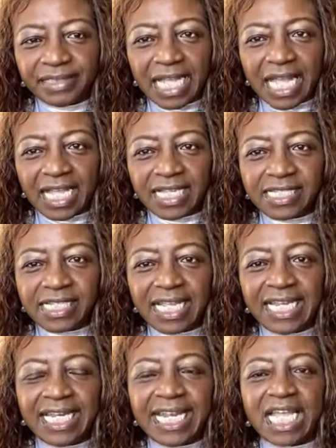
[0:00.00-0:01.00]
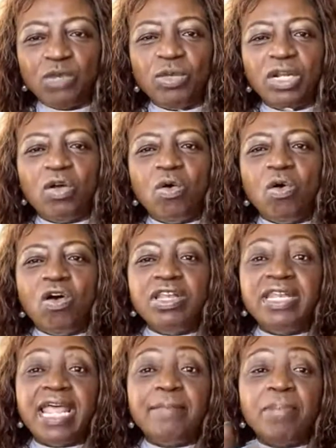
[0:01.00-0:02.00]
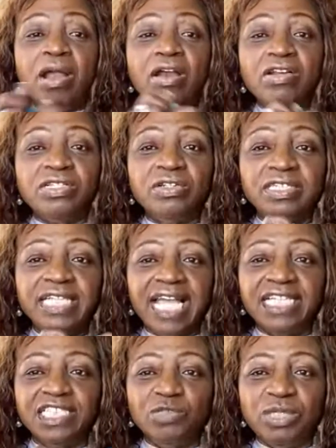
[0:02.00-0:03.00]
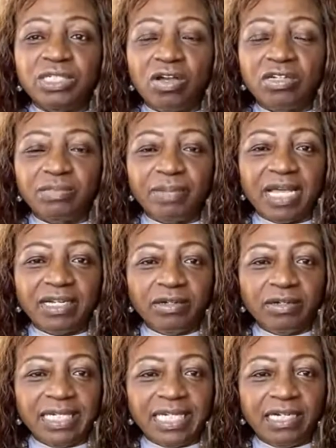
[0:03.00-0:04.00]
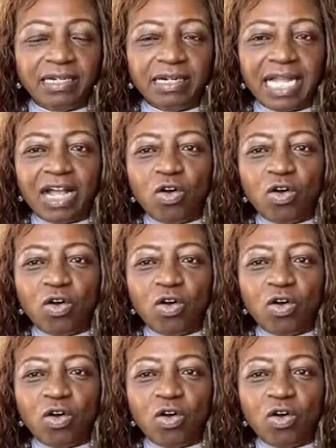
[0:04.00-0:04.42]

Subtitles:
guys, that will go on that personal taxes we talked about earlier